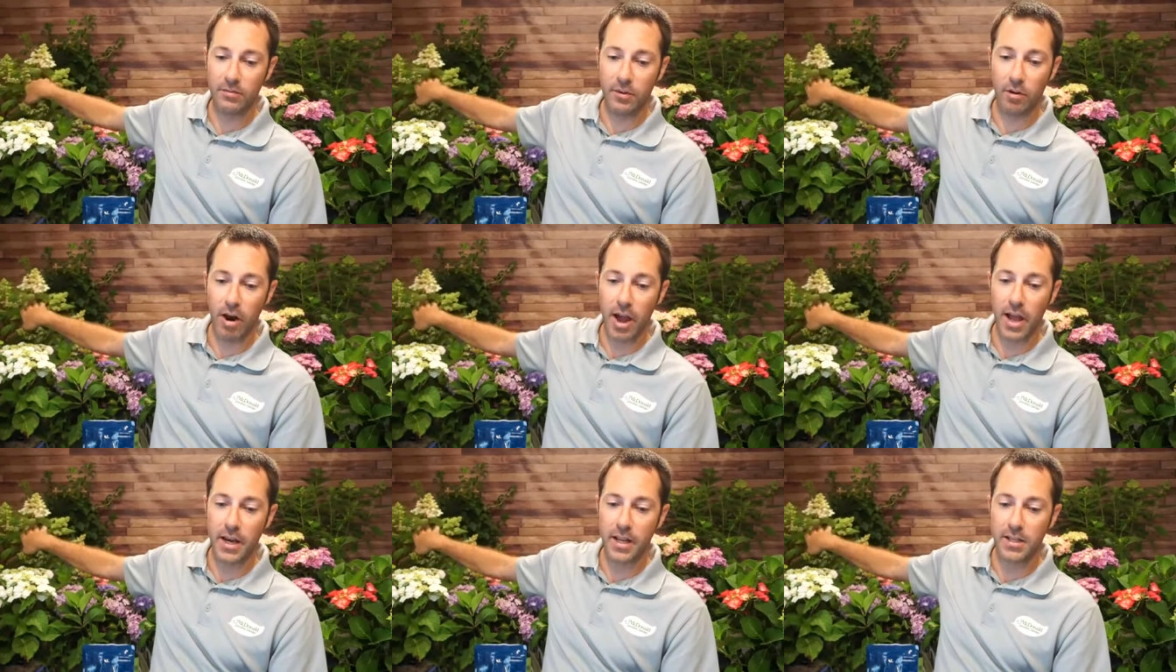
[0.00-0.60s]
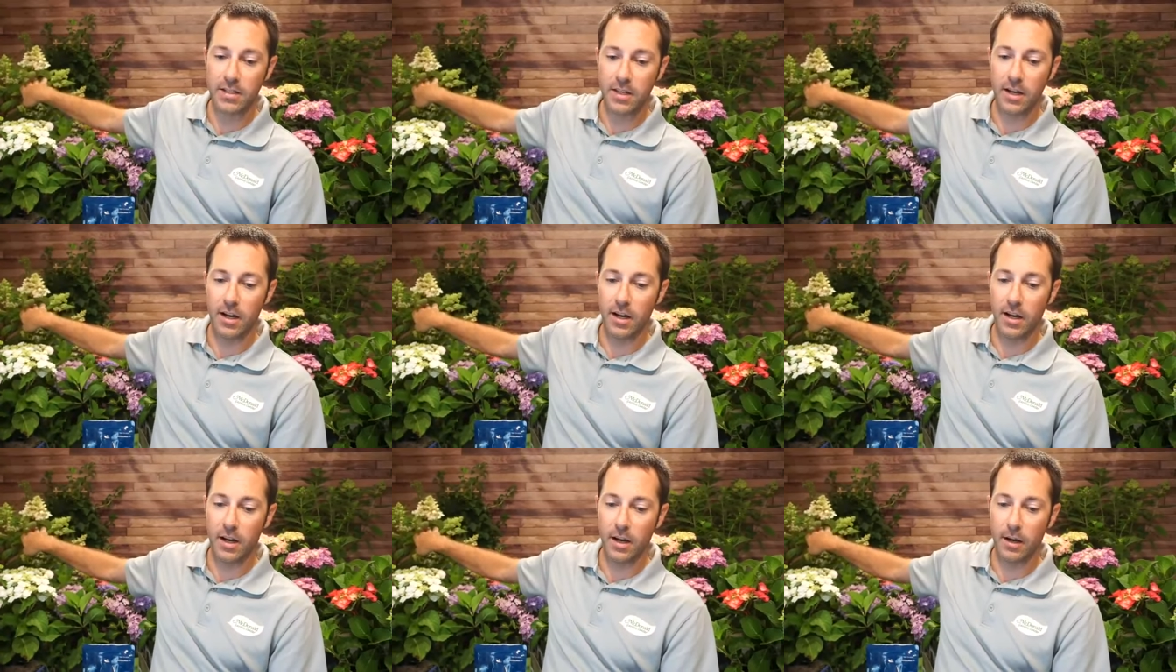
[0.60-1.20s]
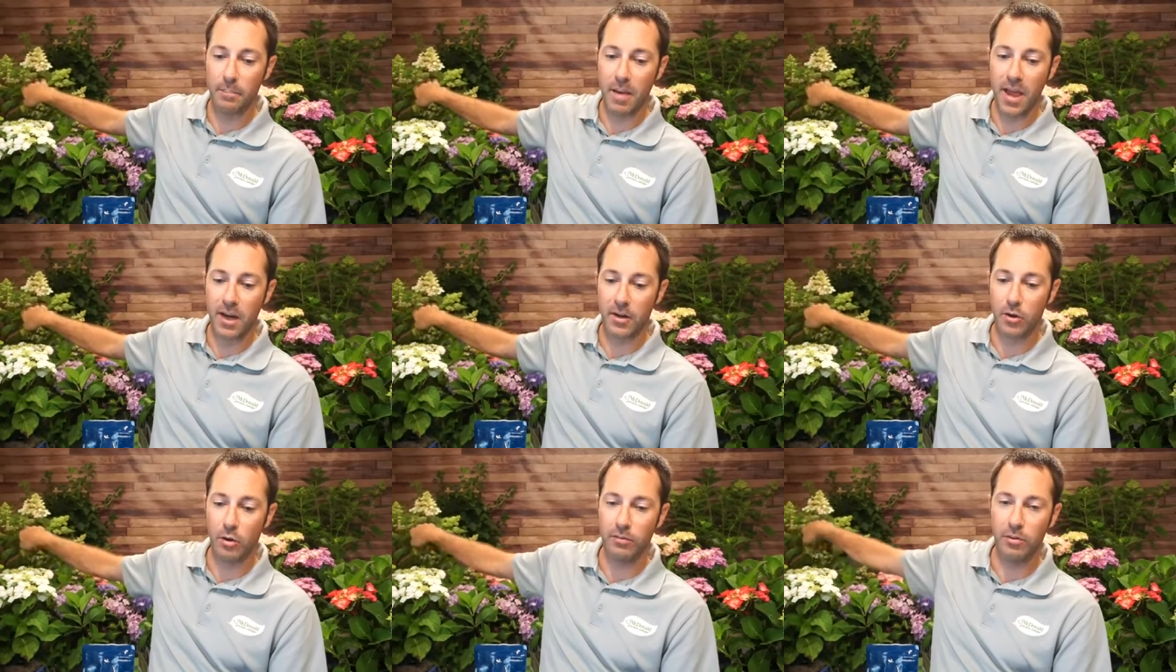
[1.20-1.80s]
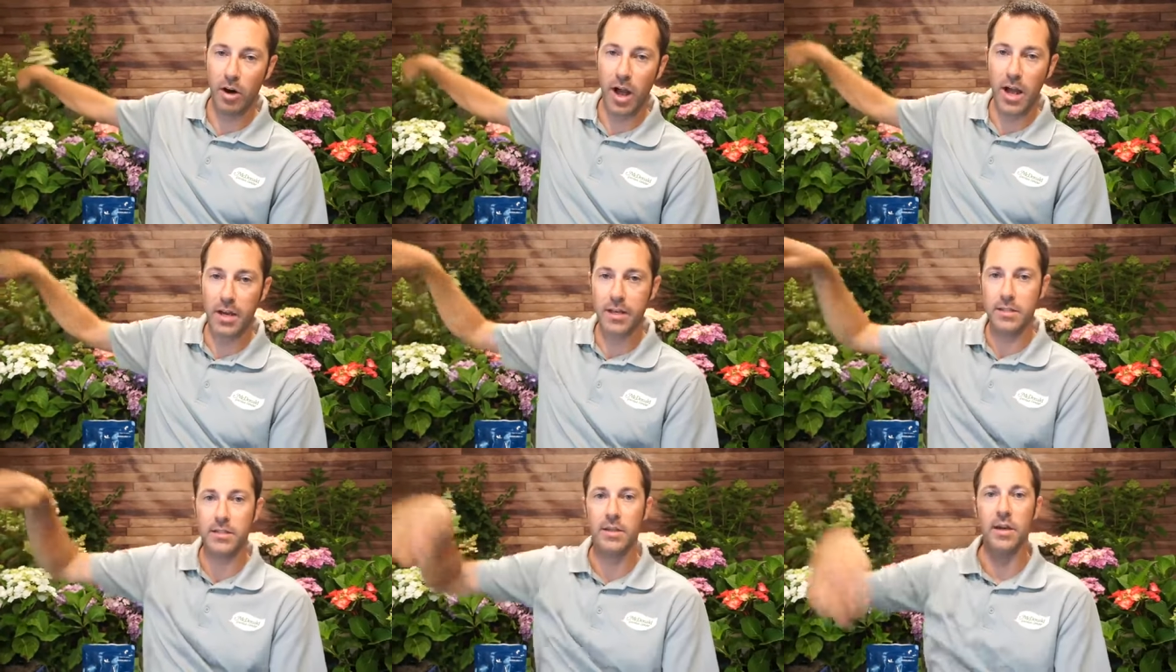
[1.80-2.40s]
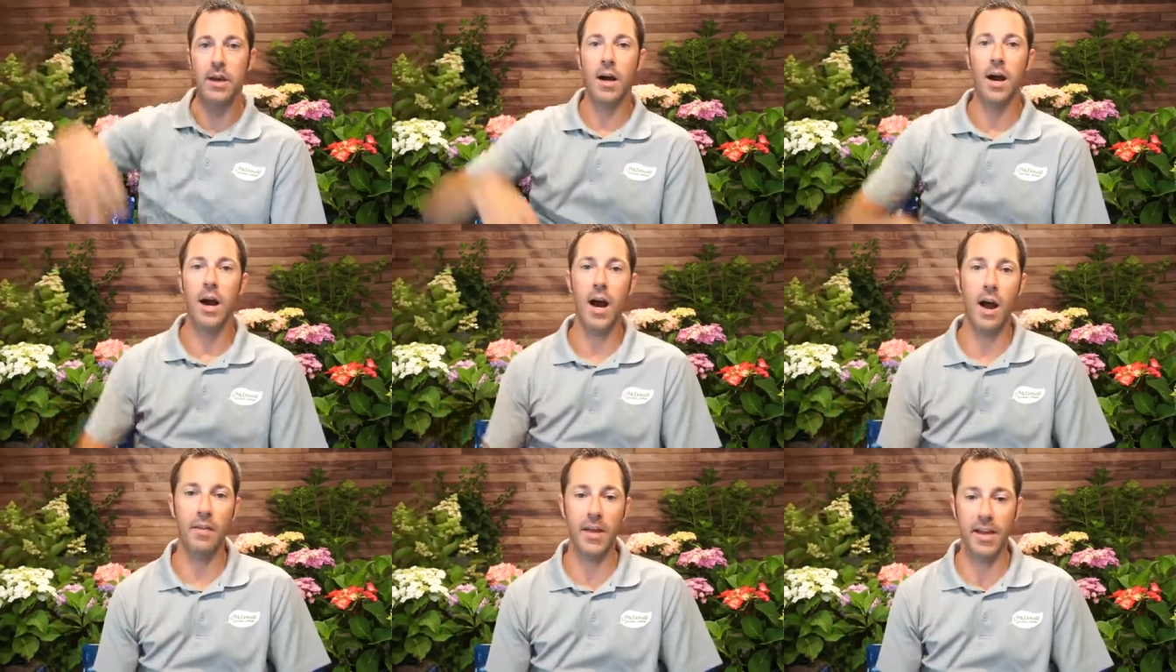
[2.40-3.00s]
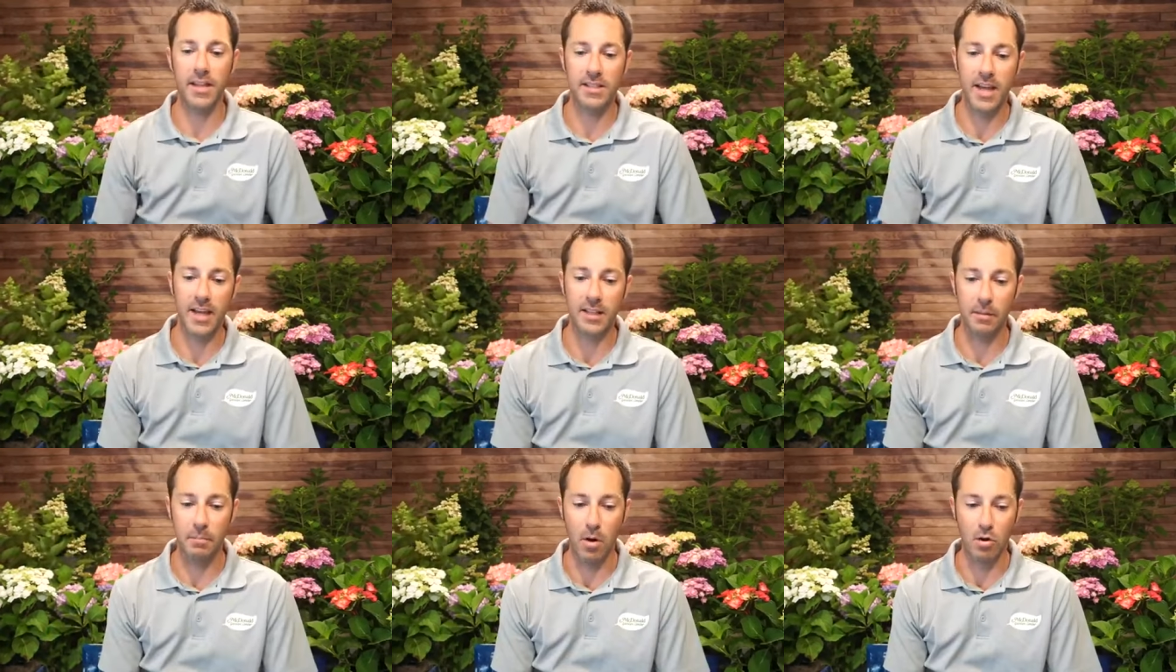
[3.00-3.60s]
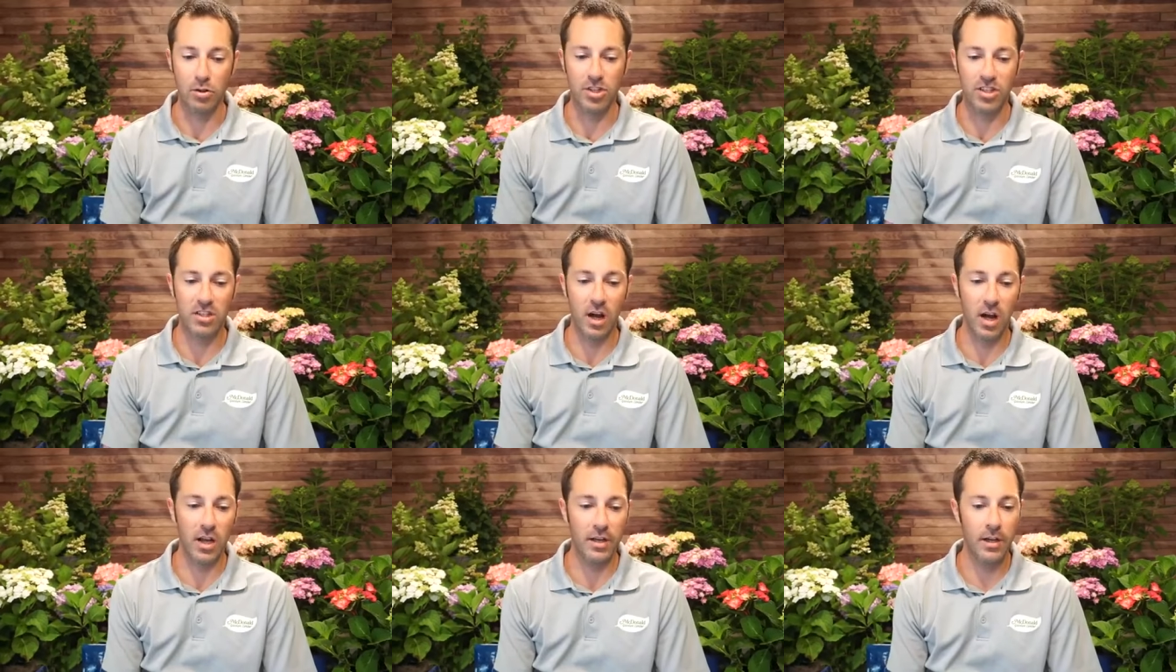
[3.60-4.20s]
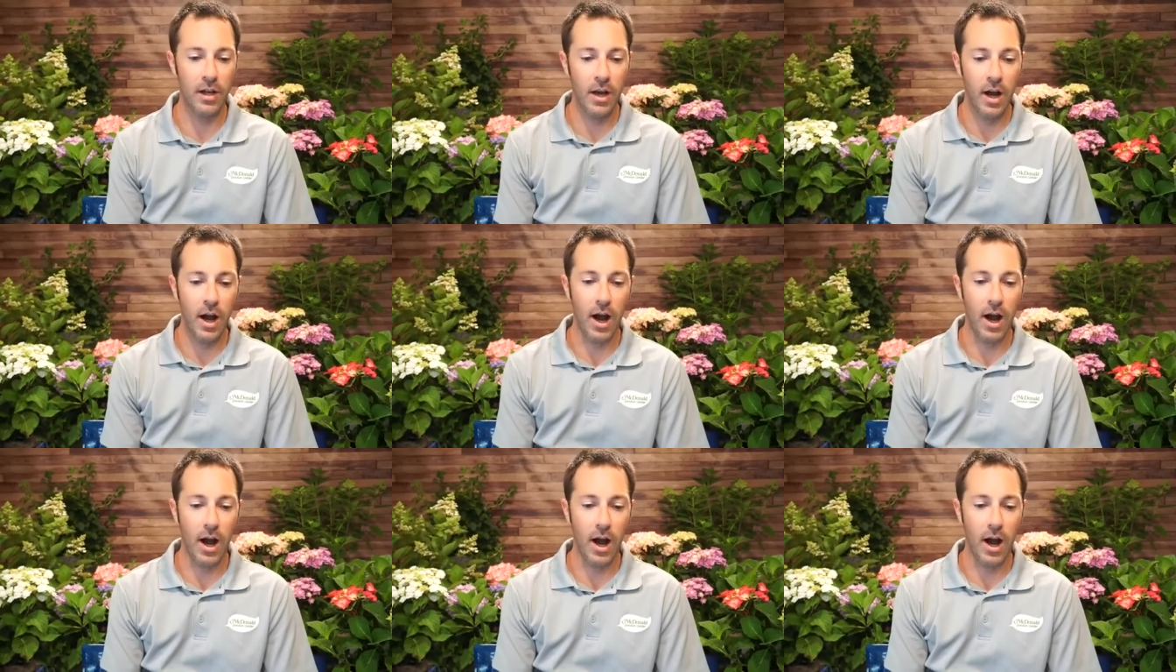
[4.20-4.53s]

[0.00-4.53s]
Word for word: varieties, the panicle varieties. Uh, they can take the most sun.